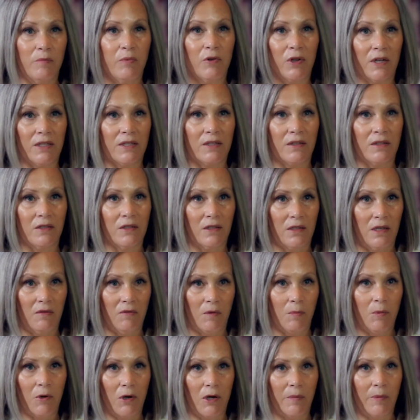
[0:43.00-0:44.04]
presence of a
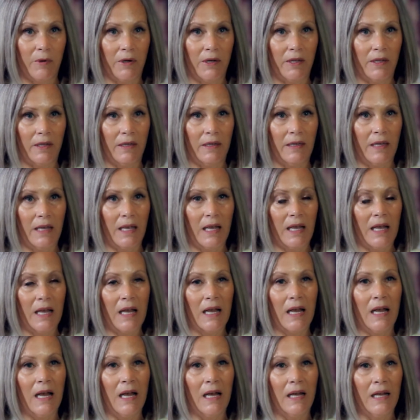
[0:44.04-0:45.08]
property.
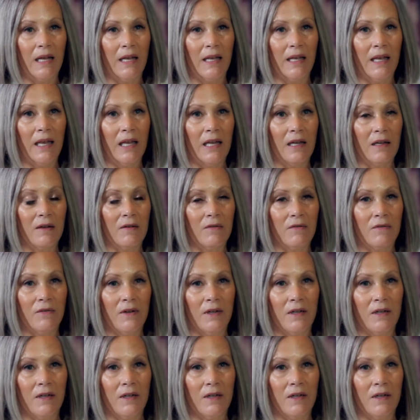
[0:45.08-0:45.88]
I have